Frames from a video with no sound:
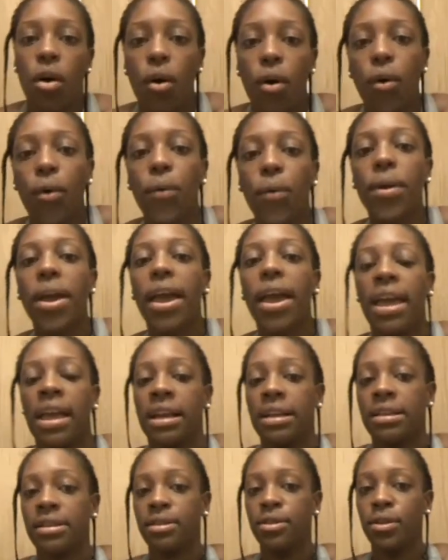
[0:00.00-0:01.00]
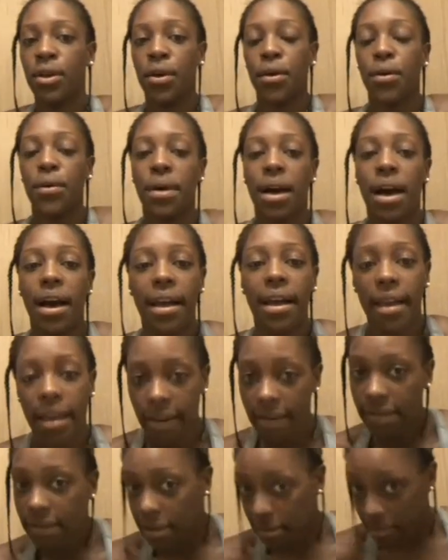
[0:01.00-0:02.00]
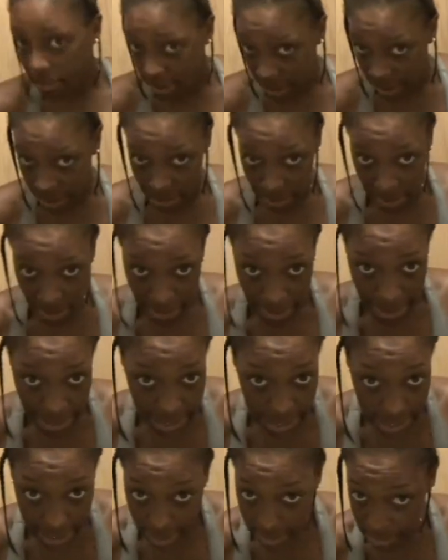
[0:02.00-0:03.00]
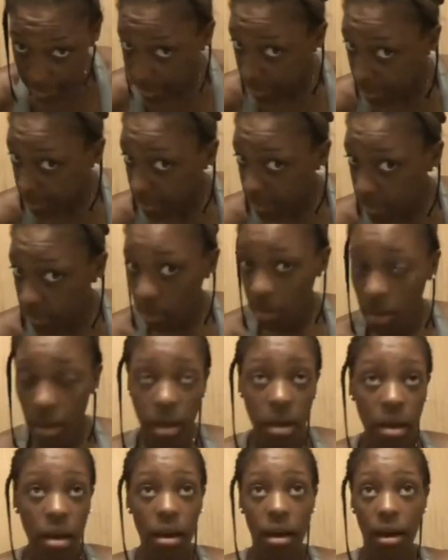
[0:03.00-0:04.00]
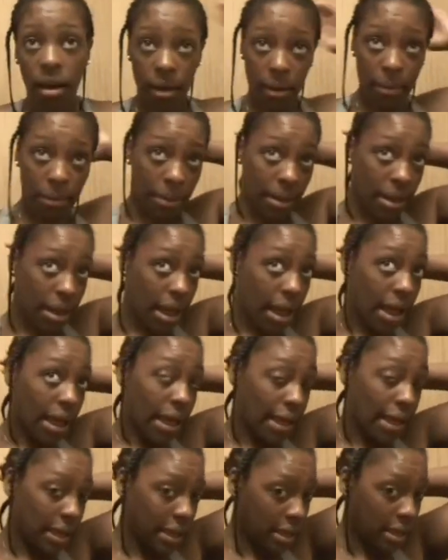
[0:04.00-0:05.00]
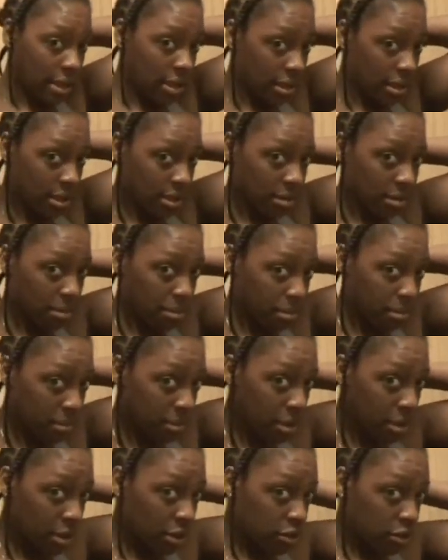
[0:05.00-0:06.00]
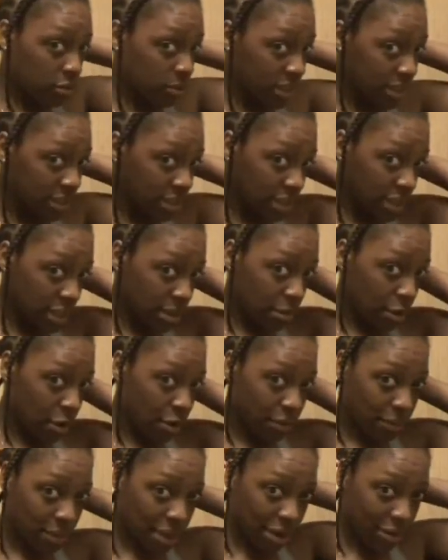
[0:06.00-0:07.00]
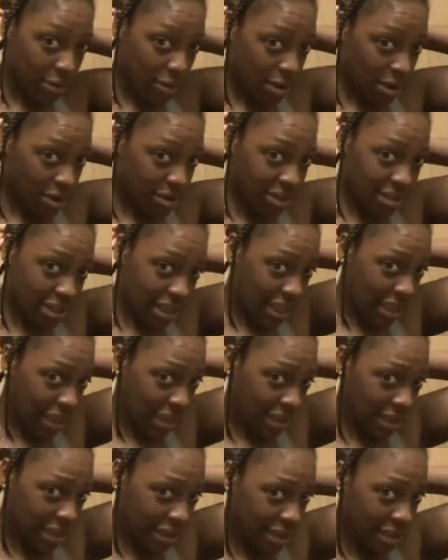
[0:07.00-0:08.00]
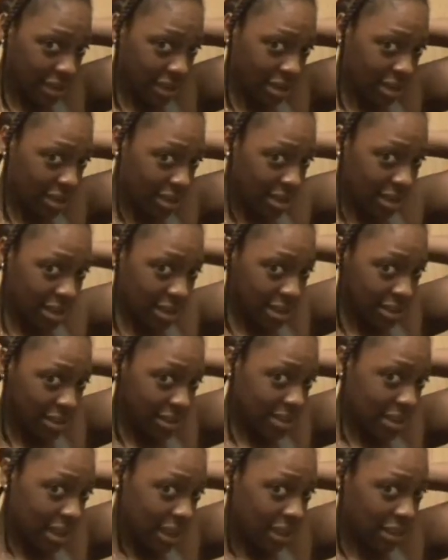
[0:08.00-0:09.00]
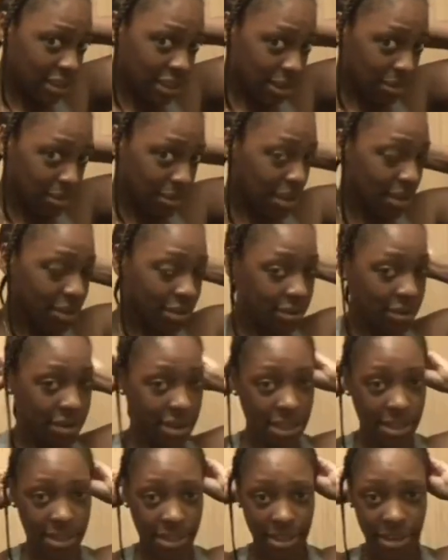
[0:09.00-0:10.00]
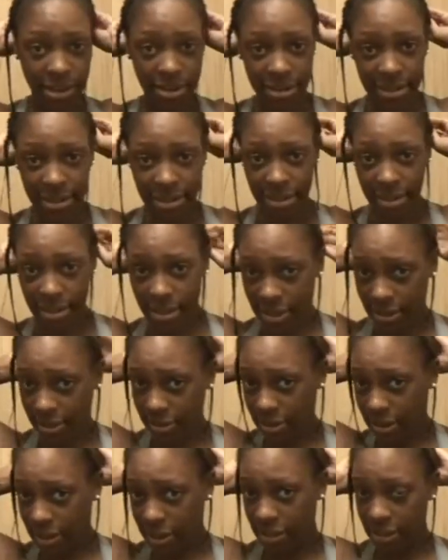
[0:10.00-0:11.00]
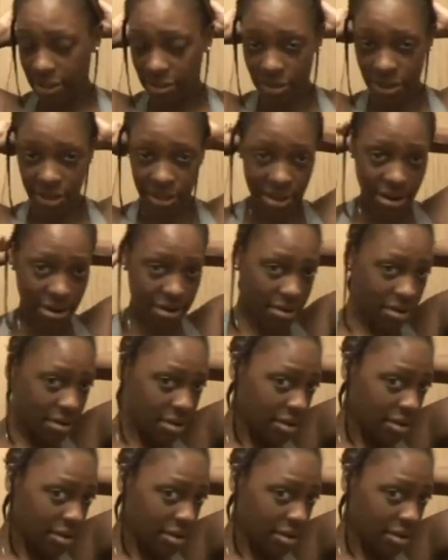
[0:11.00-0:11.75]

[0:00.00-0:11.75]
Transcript: Okay, so I have completed my braids. I twisted them all the way across and tucked them underneath each other.